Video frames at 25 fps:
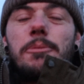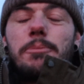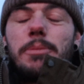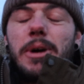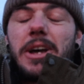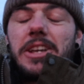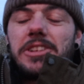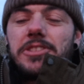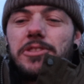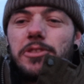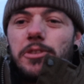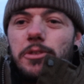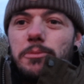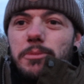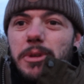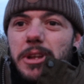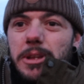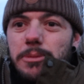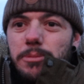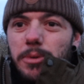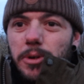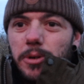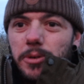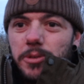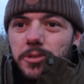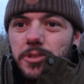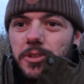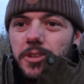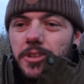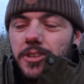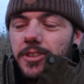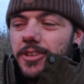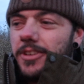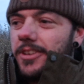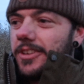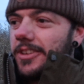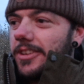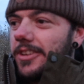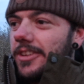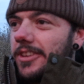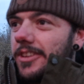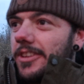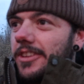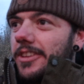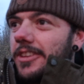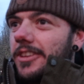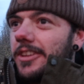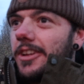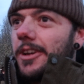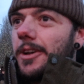pasta and meatballs.
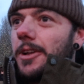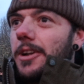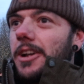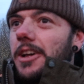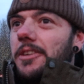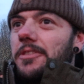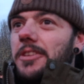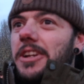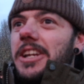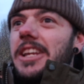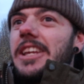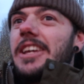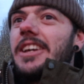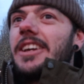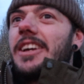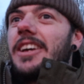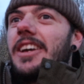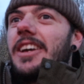They're lovely.